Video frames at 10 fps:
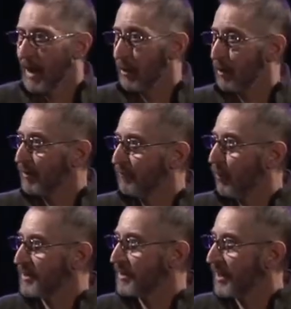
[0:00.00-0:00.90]
I heard a
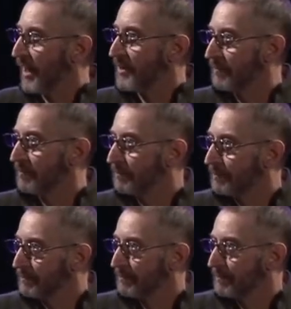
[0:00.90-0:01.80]
voice said,
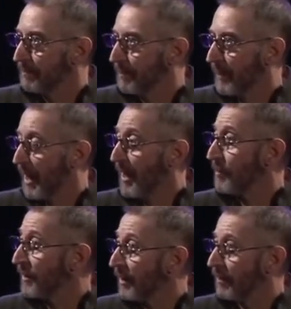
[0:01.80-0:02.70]
I
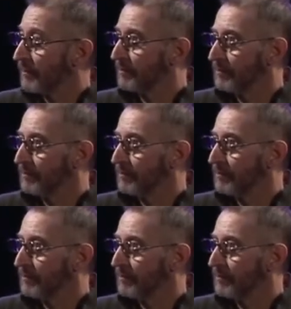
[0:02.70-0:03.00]
am here.